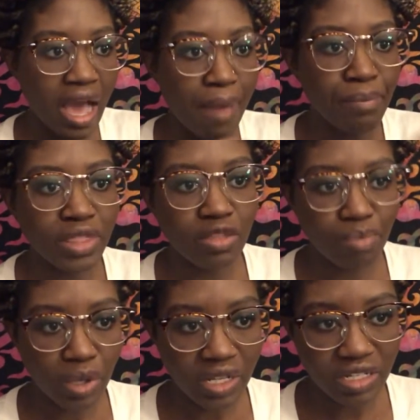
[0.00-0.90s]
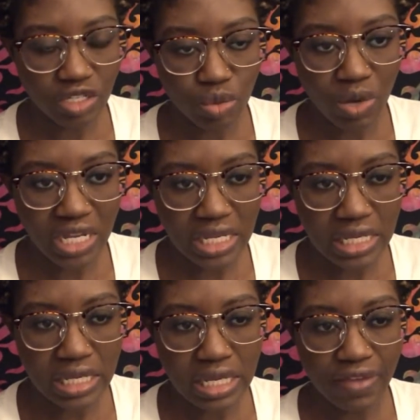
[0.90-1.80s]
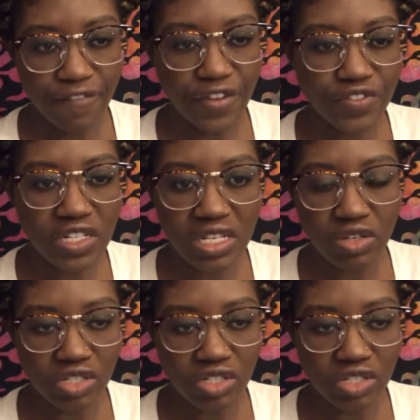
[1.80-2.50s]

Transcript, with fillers: I bit the bullet in 2015